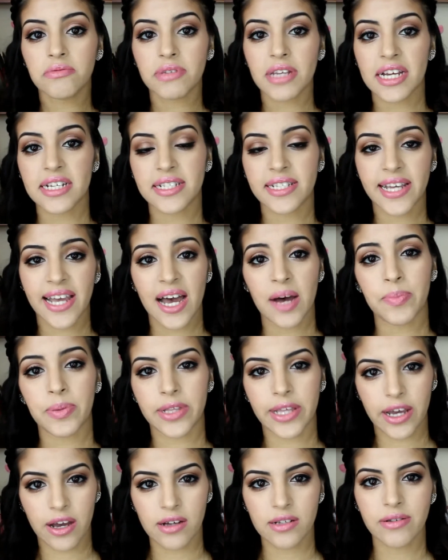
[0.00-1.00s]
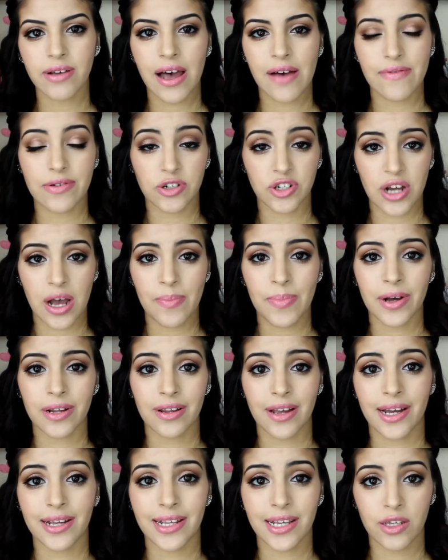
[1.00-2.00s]
testing out, but they also have a shop
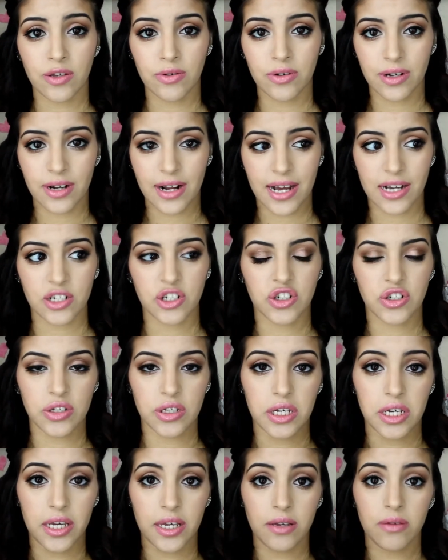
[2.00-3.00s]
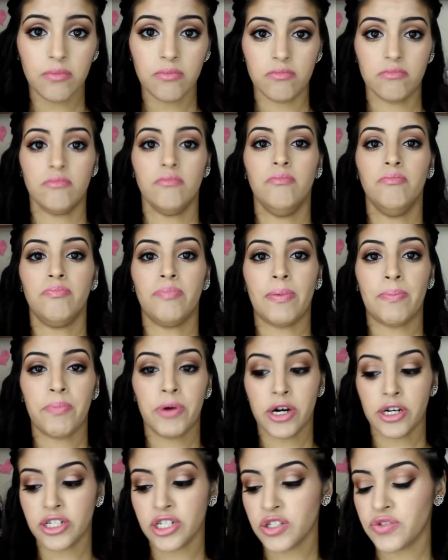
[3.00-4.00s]
online that you could actually
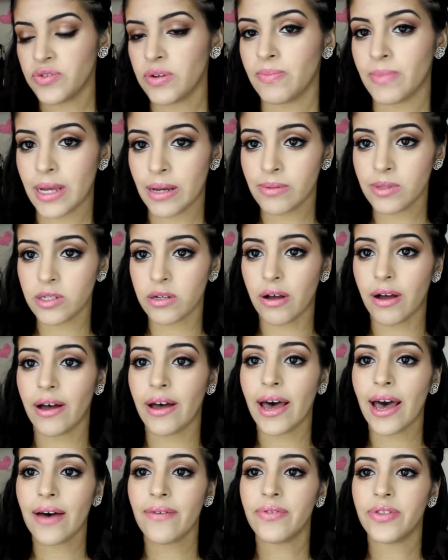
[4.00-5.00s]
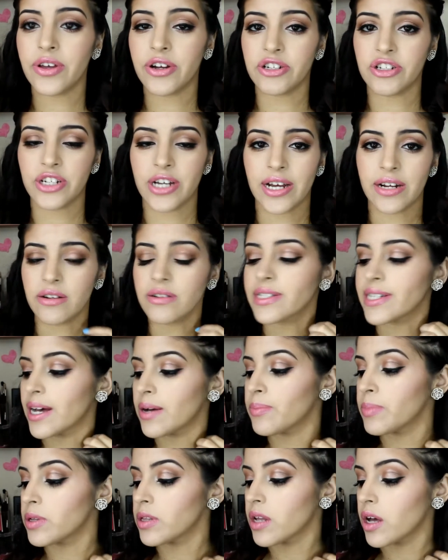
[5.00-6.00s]
purchase from them, so I'll have their channel
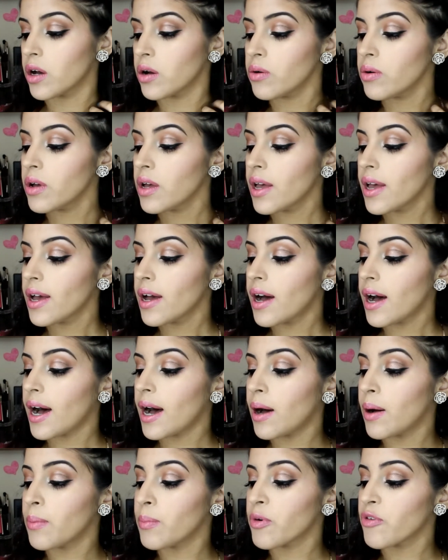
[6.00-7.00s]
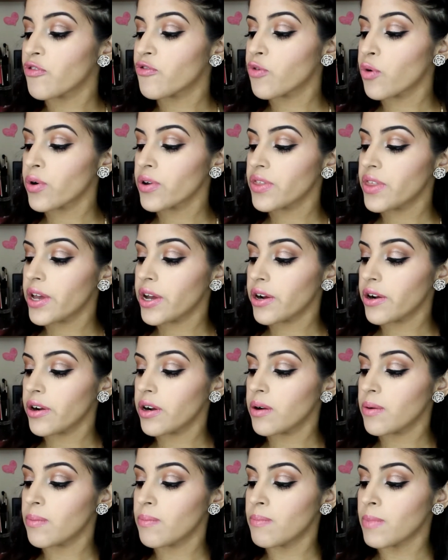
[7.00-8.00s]
down below. For
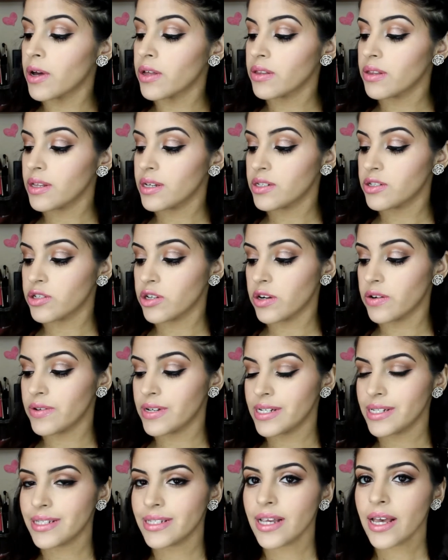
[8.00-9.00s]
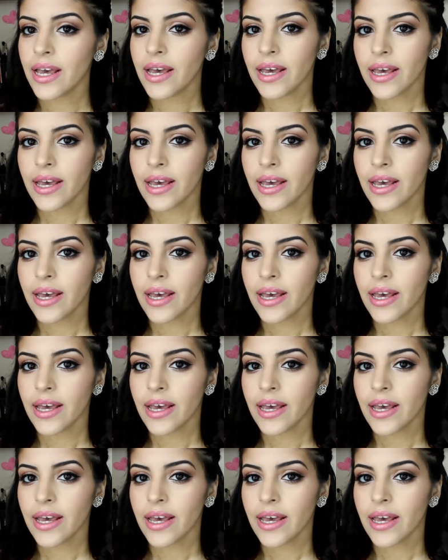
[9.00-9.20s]
their monthly service,